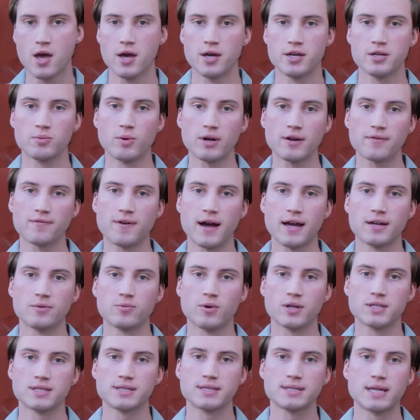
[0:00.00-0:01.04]
You want to find
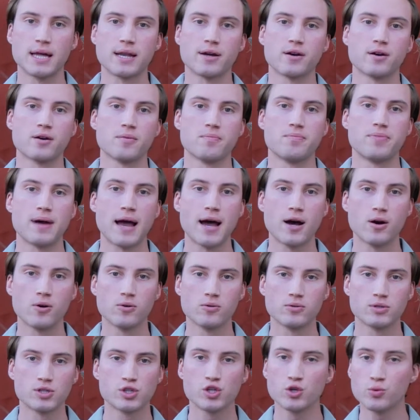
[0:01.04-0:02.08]
ones that are about
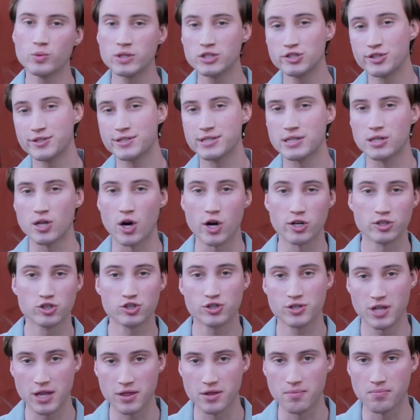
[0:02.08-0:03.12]
2 inches larger
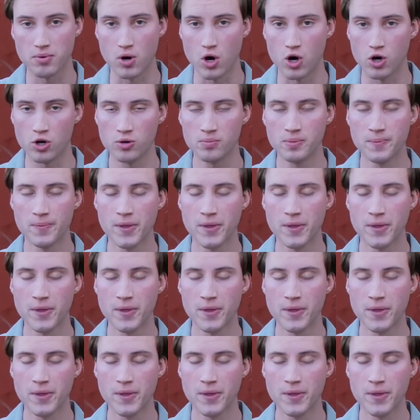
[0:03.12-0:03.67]
than the bulb,